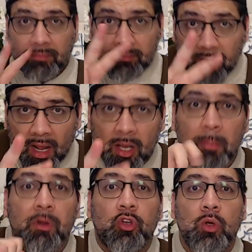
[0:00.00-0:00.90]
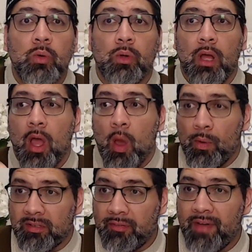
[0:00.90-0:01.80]
Number two was
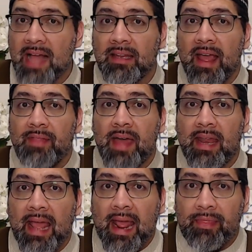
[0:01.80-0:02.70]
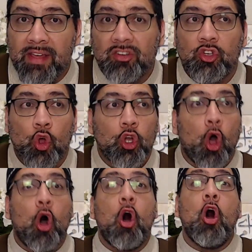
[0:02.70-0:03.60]
the fact that this took
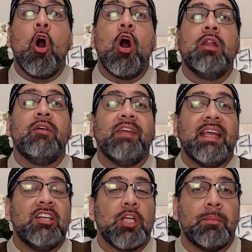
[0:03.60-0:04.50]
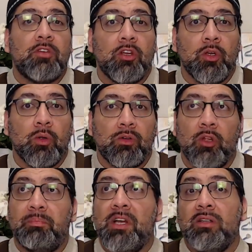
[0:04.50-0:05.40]
all of Egypt to do, to
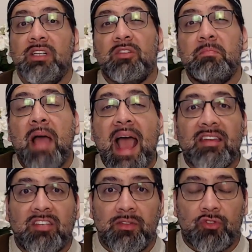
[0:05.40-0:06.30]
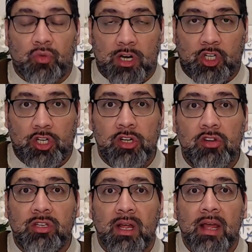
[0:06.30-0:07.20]
build these massive structures.
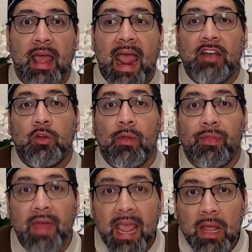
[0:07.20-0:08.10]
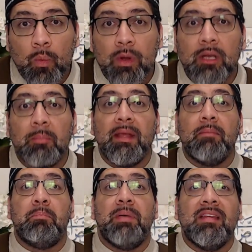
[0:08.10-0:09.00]
And so they would be
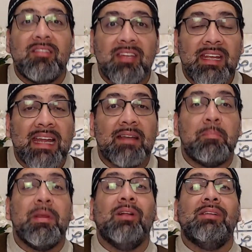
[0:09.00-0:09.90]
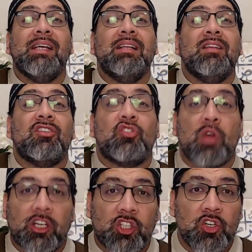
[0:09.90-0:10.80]
busy in building the
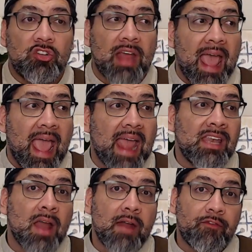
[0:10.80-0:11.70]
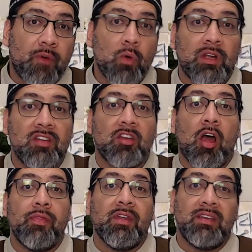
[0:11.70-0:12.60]
structures and not focus on
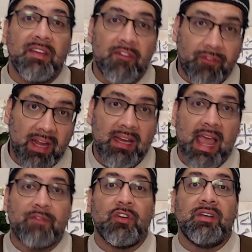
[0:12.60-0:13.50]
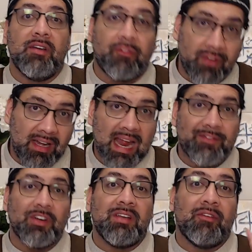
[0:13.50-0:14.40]
the defeat after defeat after
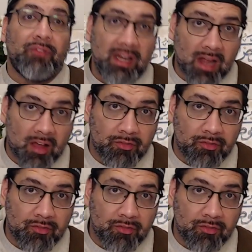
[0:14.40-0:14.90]
defeat of